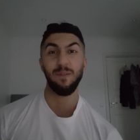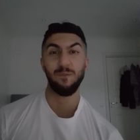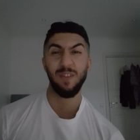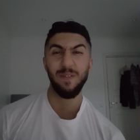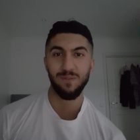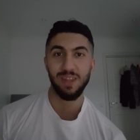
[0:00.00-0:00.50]

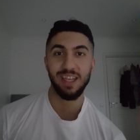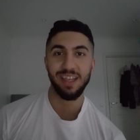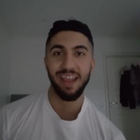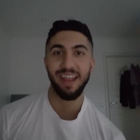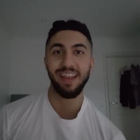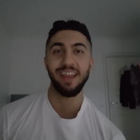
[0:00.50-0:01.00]

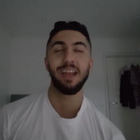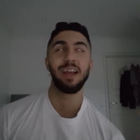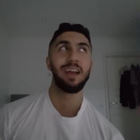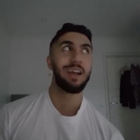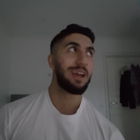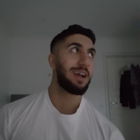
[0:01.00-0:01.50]
15K
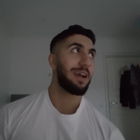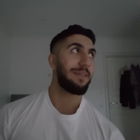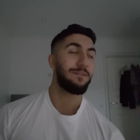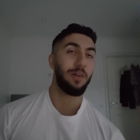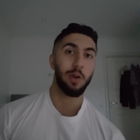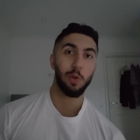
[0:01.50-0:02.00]

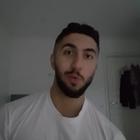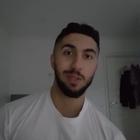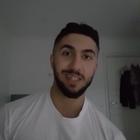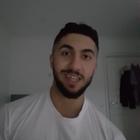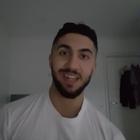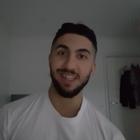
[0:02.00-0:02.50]
followers,
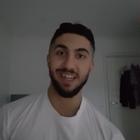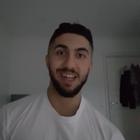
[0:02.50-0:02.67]
guys.